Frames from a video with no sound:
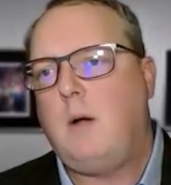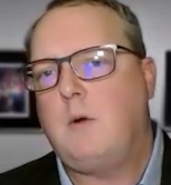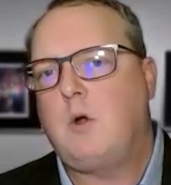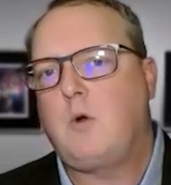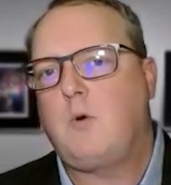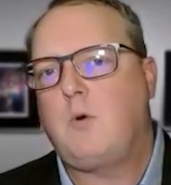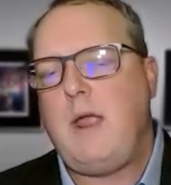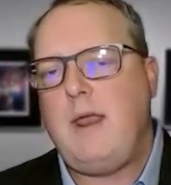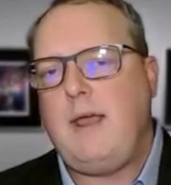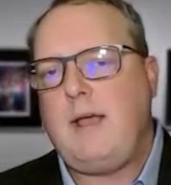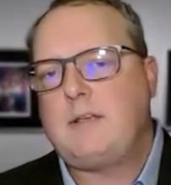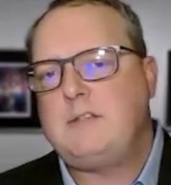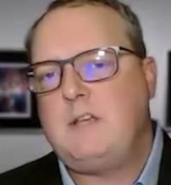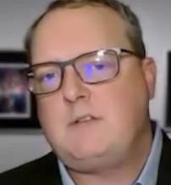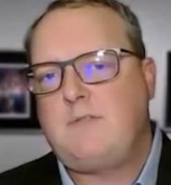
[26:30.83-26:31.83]
create
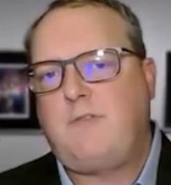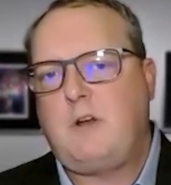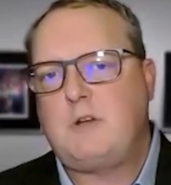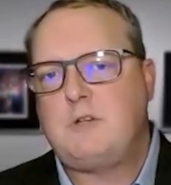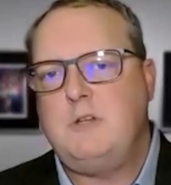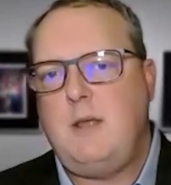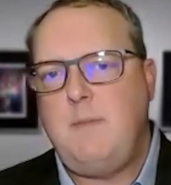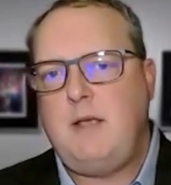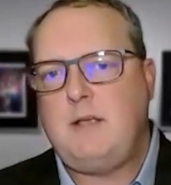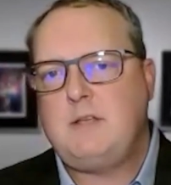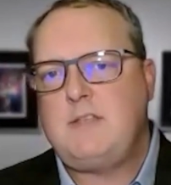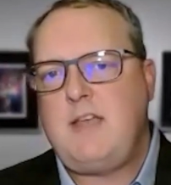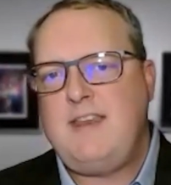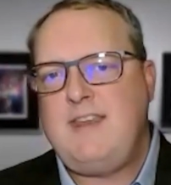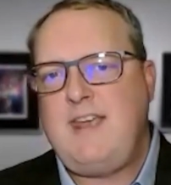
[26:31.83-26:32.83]
excess friction that makes
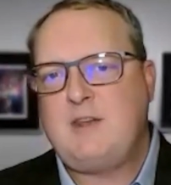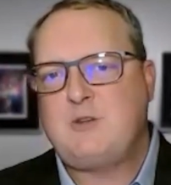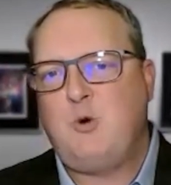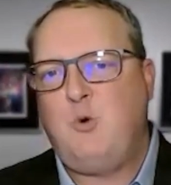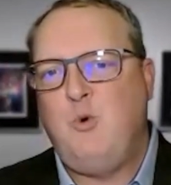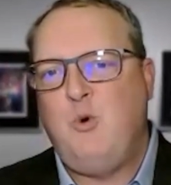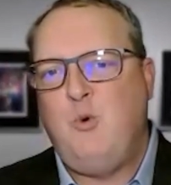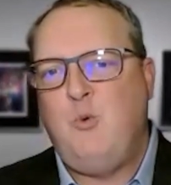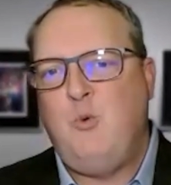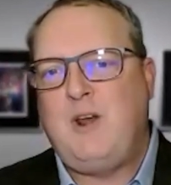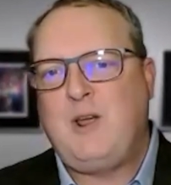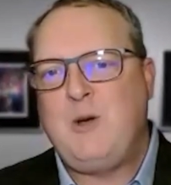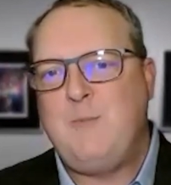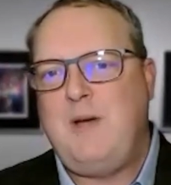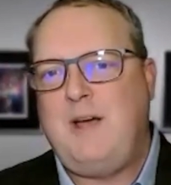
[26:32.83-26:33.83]
that natural wool want
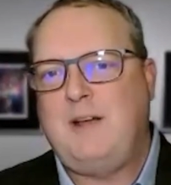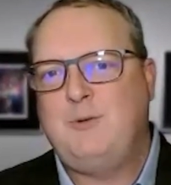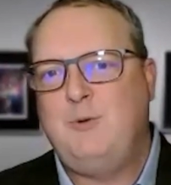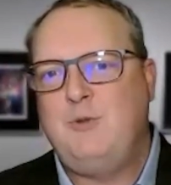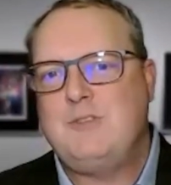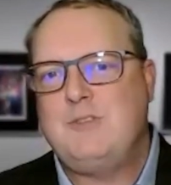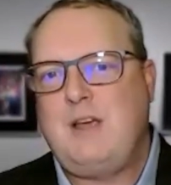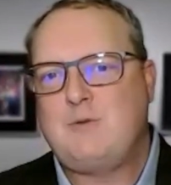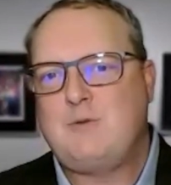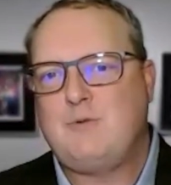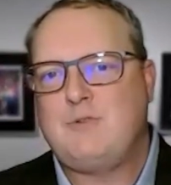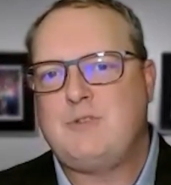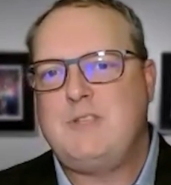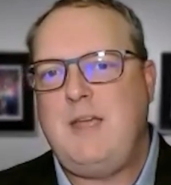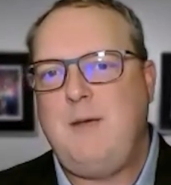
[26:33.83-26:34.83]
to go back to its natural
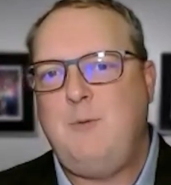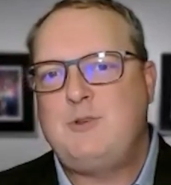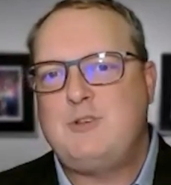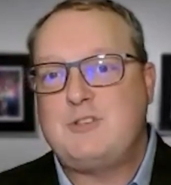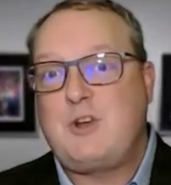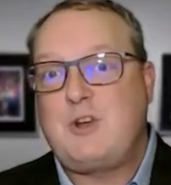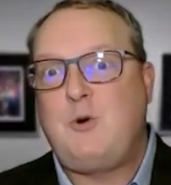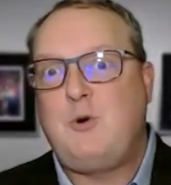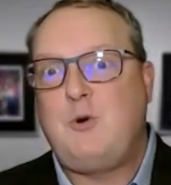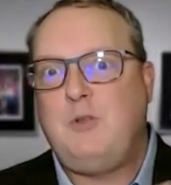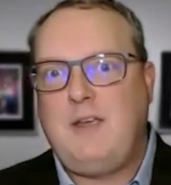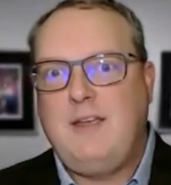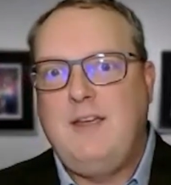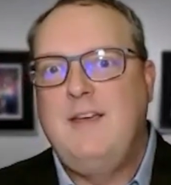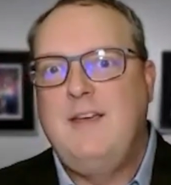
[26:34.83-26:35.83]
state, which is
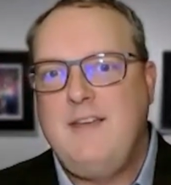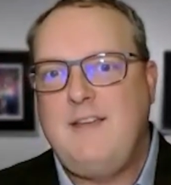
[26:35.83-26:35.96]
curly.